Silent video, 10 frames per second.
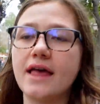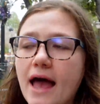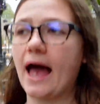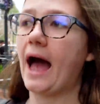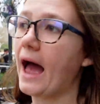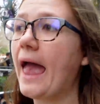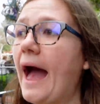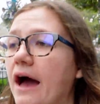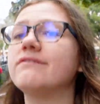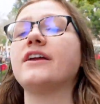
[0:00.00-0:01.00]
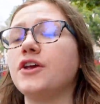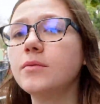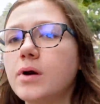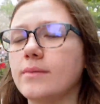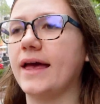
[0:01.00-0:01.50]
that I have, and you
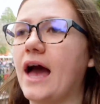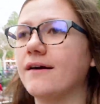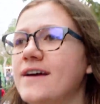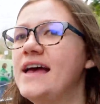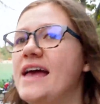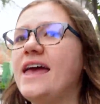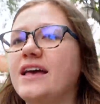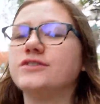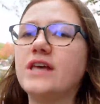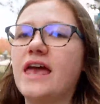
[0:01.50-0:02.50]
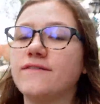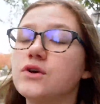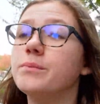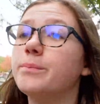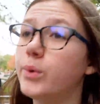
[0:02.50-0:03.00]
probably have, is if
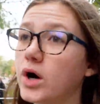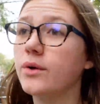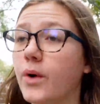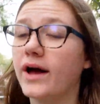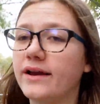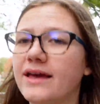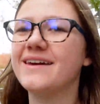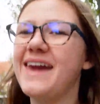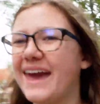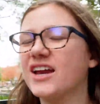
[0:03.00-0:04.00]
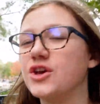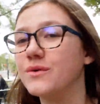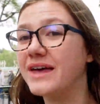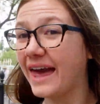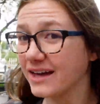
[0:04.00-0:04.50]
you book one, can you
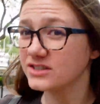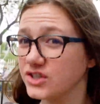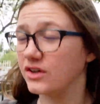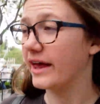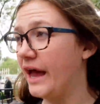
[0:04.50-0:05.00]
cancel it?